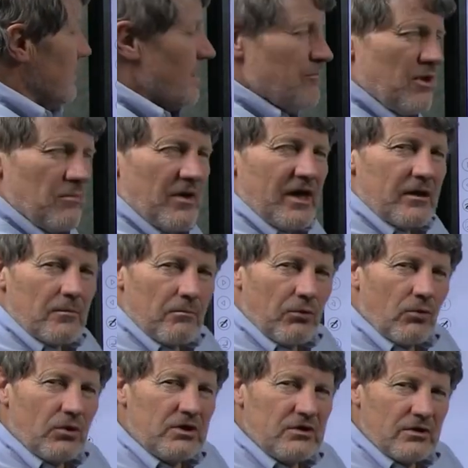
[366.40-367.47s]
Let me make a
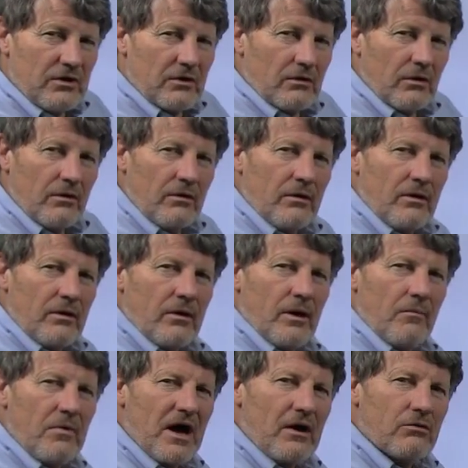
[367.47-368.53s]
point here
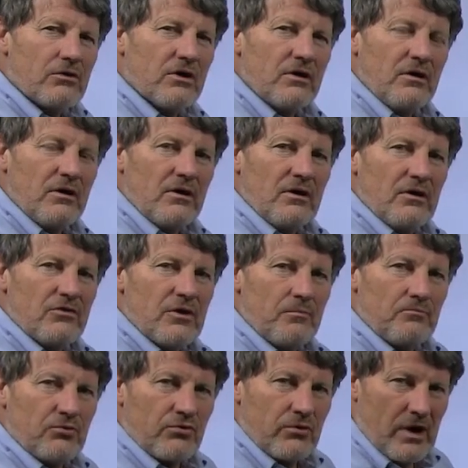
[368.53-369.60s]
about the
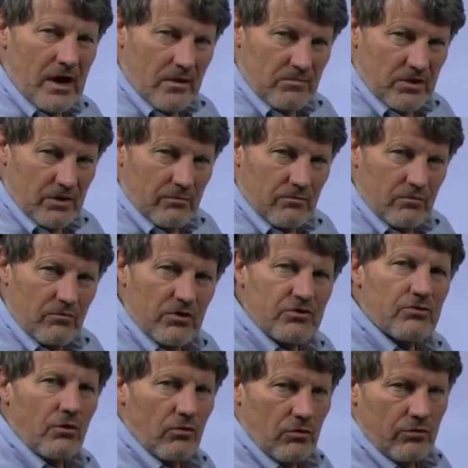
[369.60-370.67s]
problem
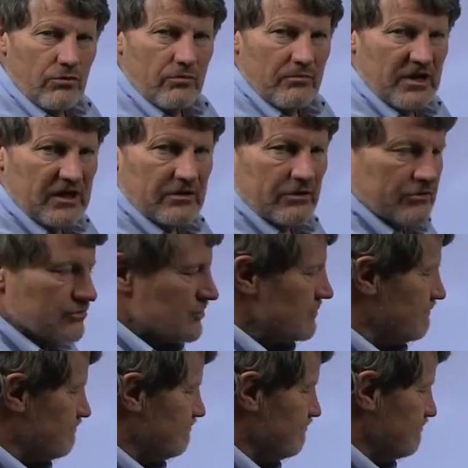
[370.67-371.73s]
with older
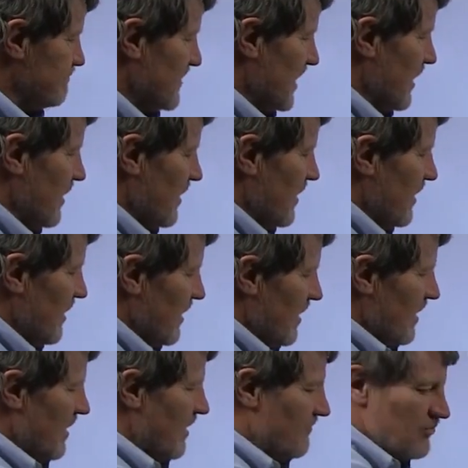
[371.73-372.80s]
meters.
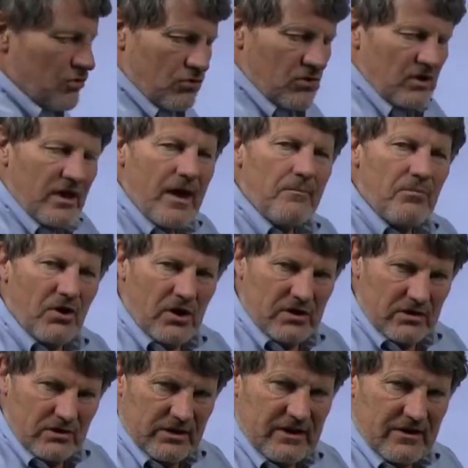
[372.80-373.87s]
If you clamp
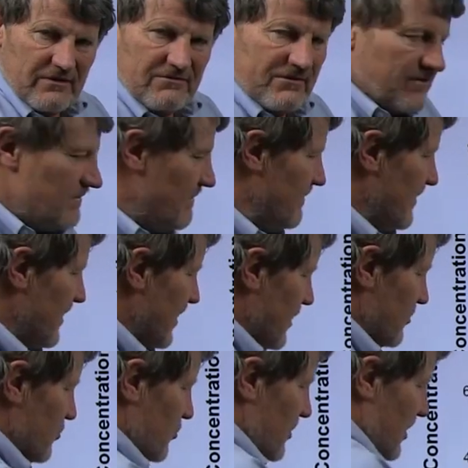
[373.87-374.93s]
on a leaf
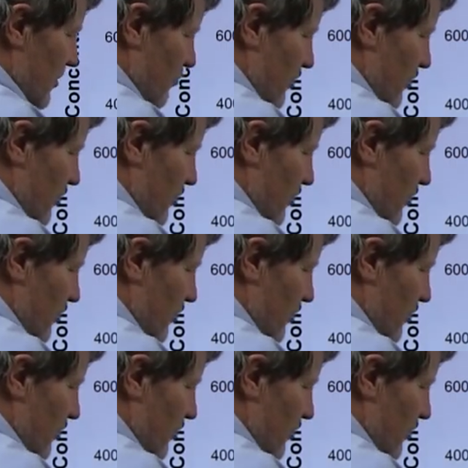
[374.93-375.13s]
and you get a